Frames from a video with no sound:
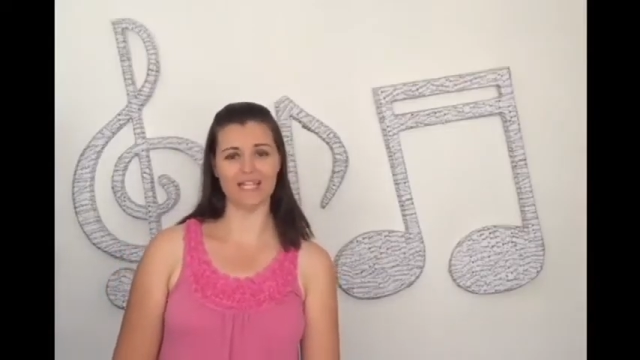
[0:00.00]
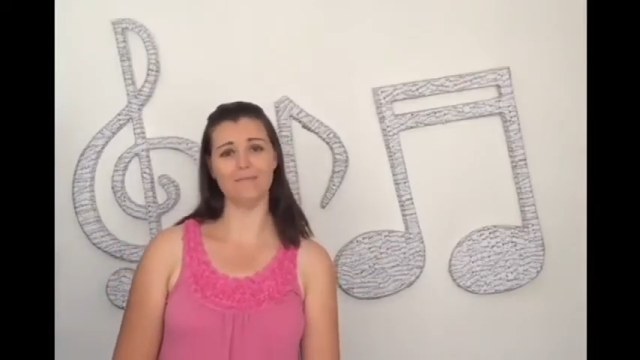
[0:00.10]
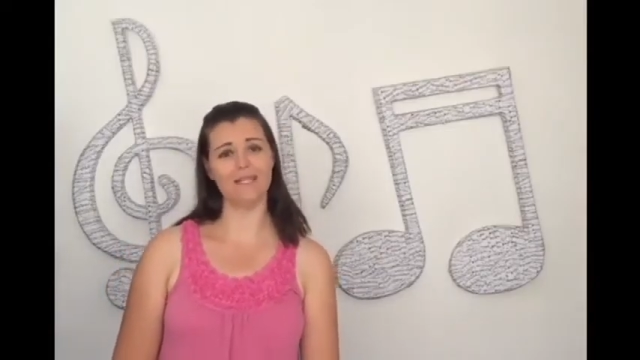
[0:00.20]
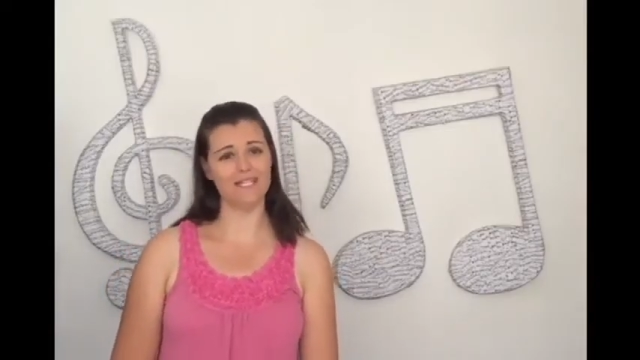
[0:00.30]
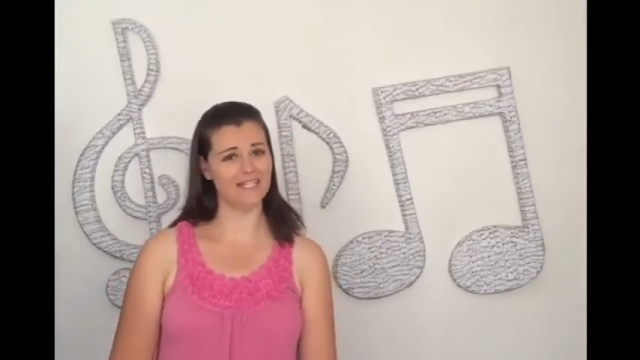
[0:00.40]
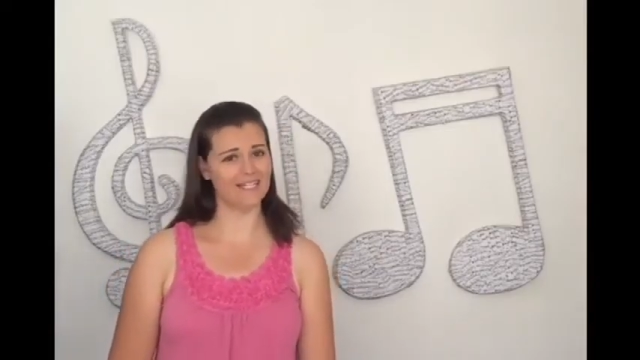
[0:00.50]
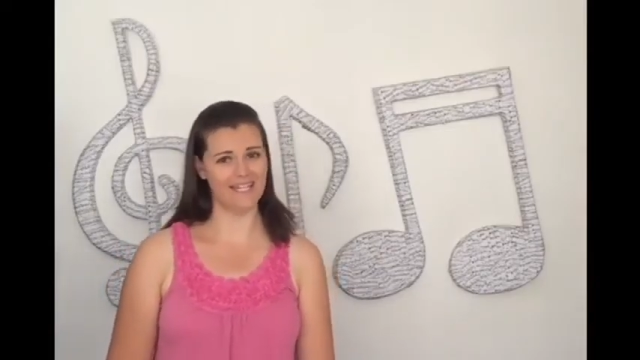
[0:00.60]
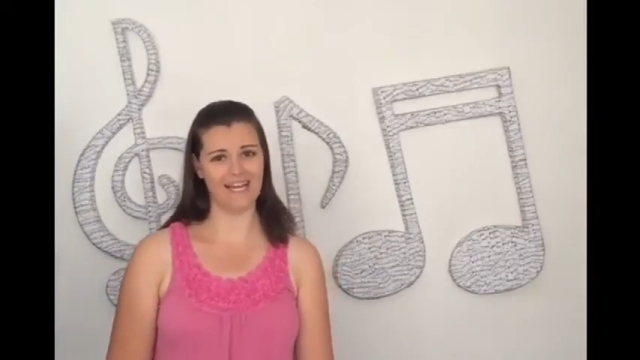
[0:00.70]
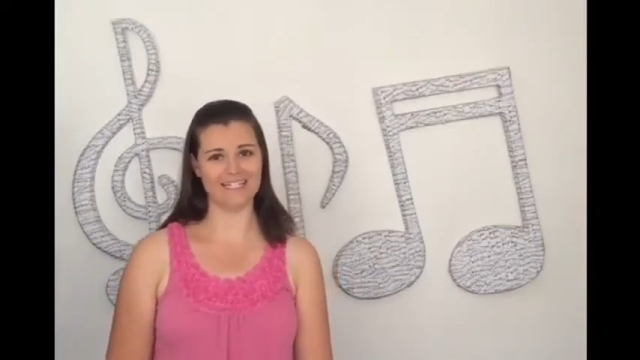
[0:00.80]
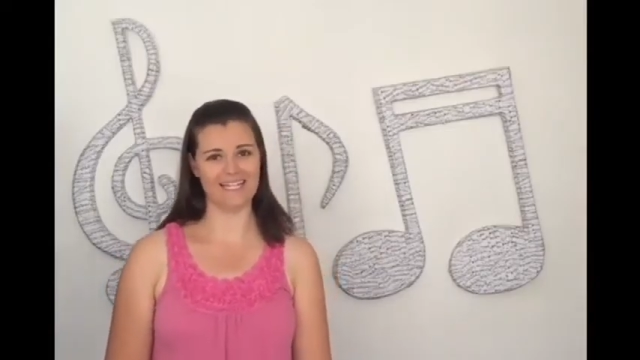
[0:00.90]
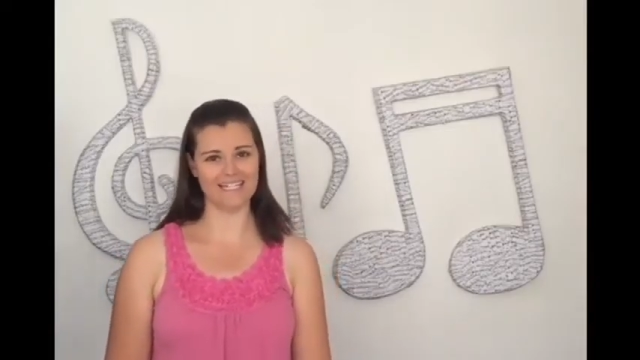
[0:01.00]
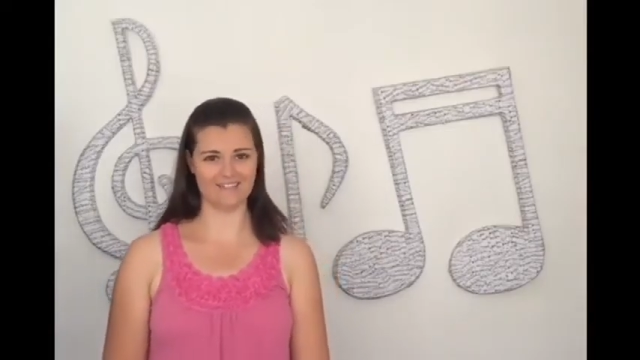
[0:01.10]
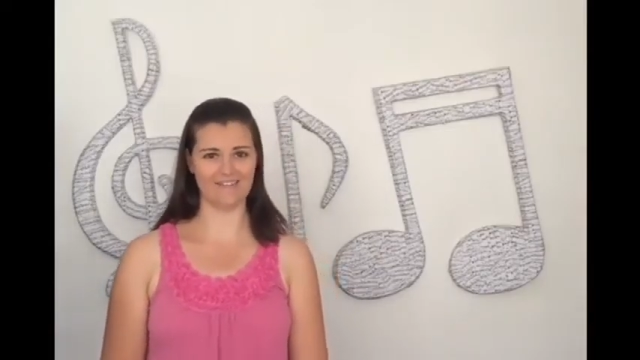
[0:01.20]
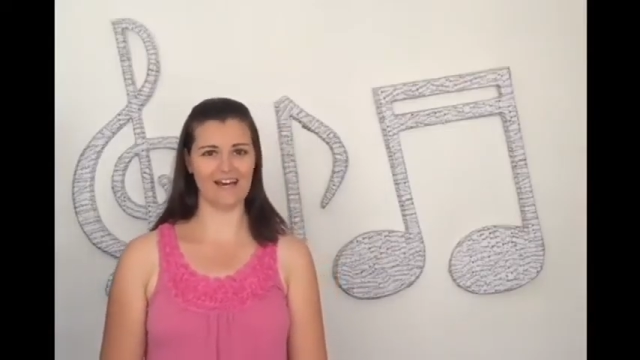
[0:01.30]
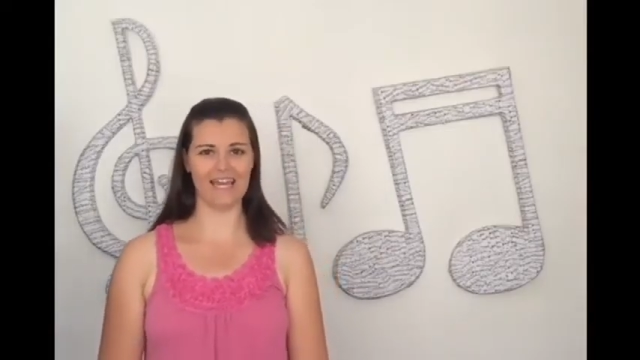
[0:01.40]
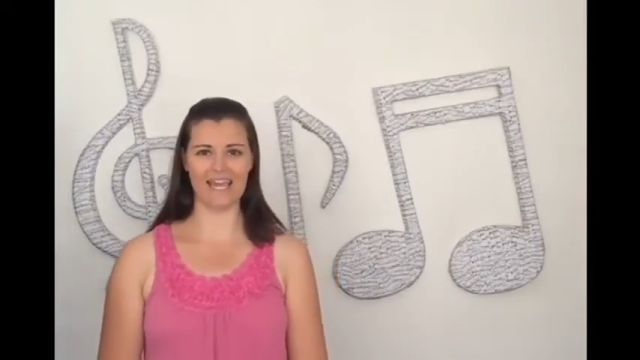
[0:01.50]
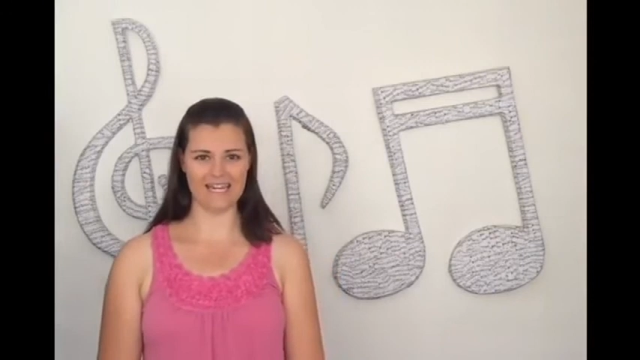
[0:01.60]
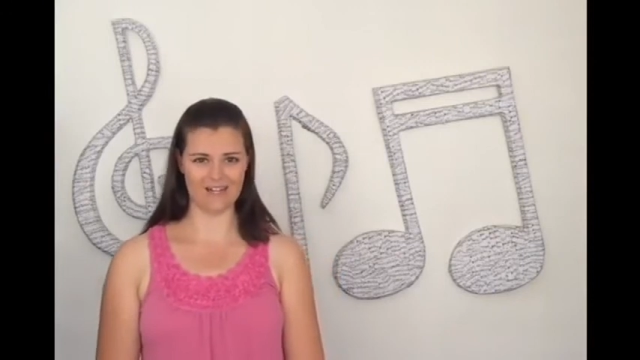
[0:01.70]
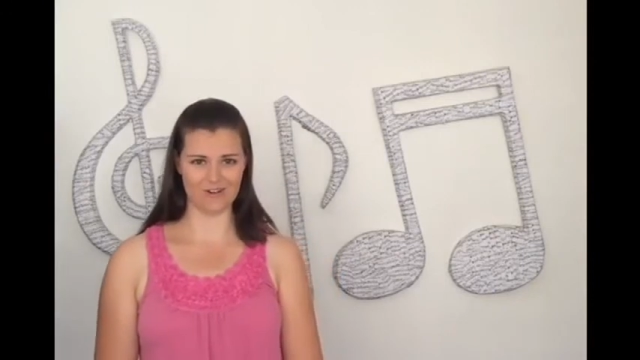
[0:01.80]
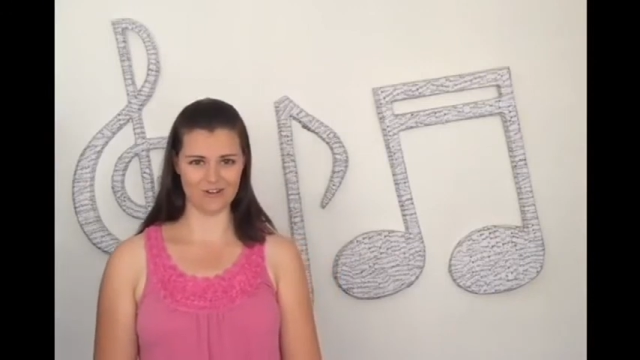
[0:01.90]
and immediately identify
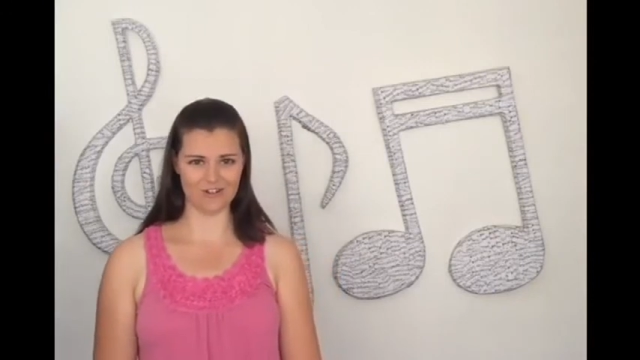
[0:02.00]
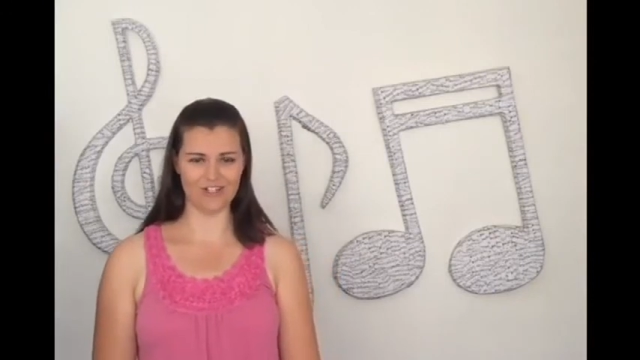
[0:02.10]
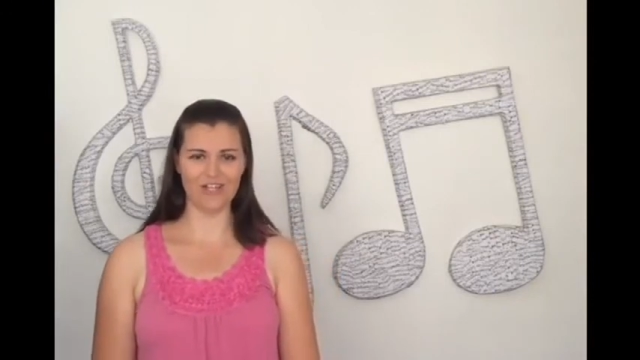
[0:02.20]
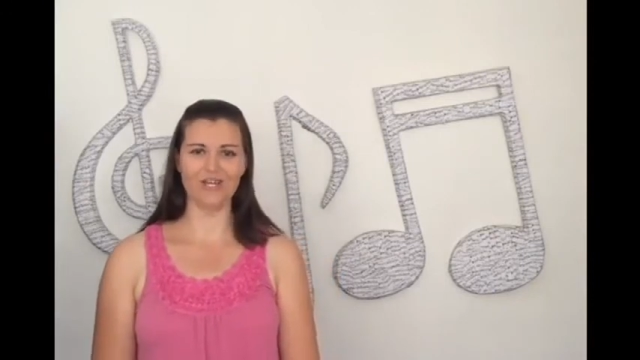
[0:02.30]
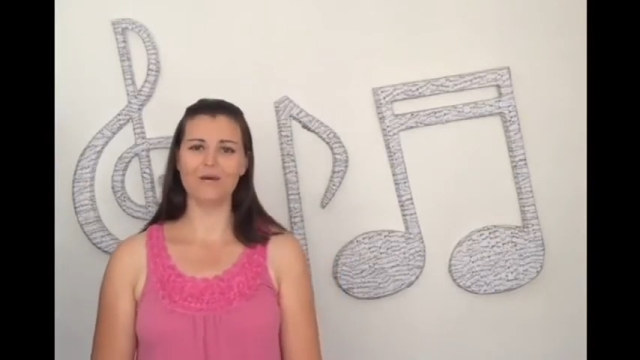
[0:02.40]
any note,